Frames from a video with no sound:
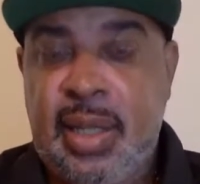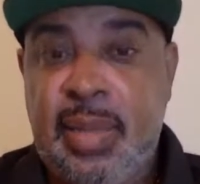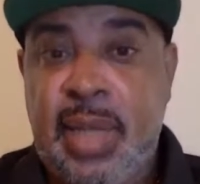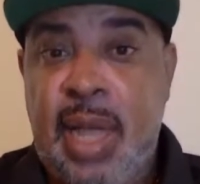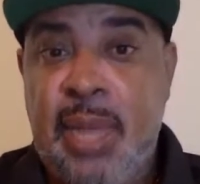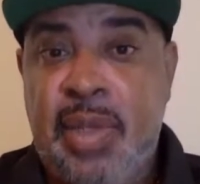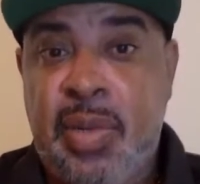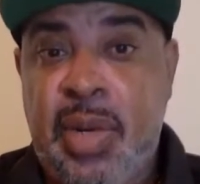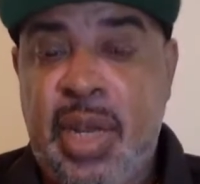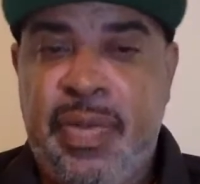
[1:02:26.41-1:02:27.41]
sometimes
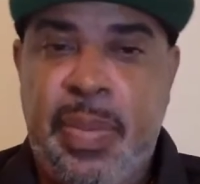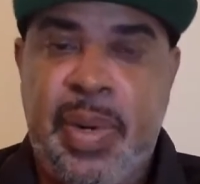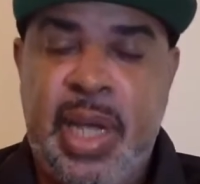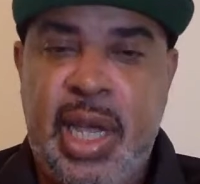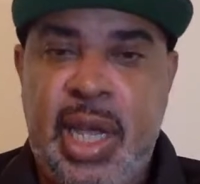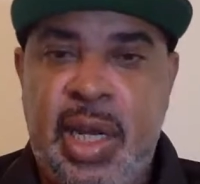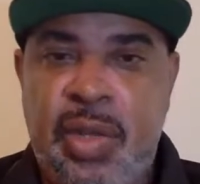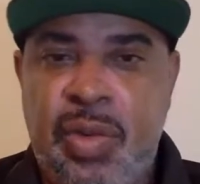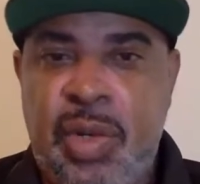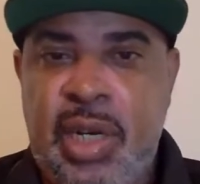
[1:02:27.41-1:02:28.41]
3 if they're
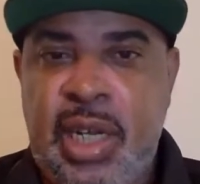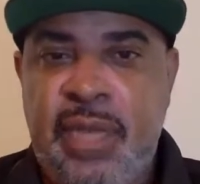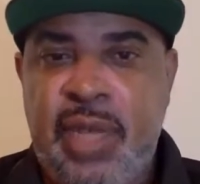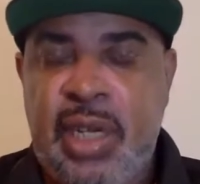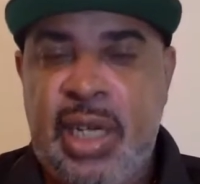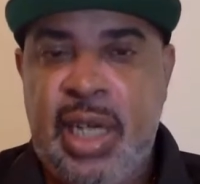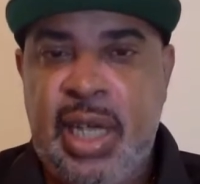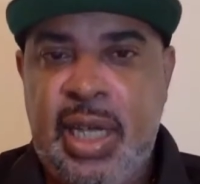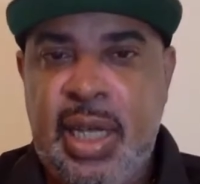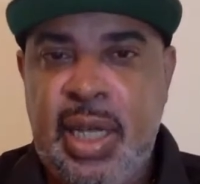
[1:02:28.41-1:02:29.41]
playing through the evening
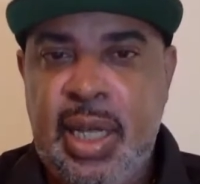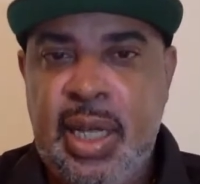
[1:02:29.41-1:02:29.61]
league.